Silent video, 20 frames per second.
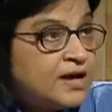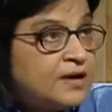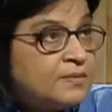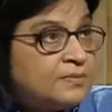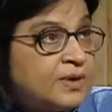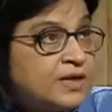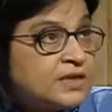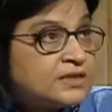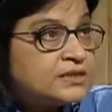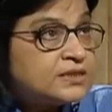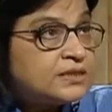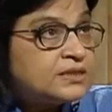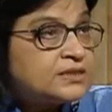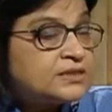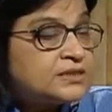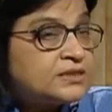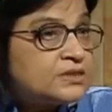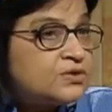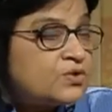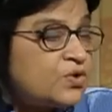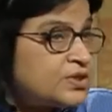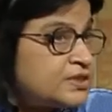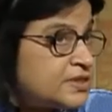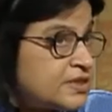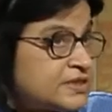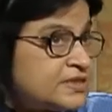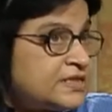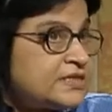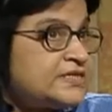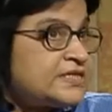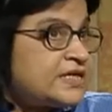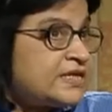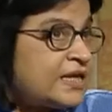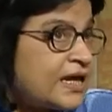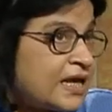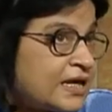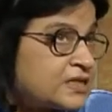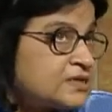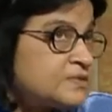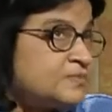but it's not just the Gen
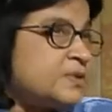X,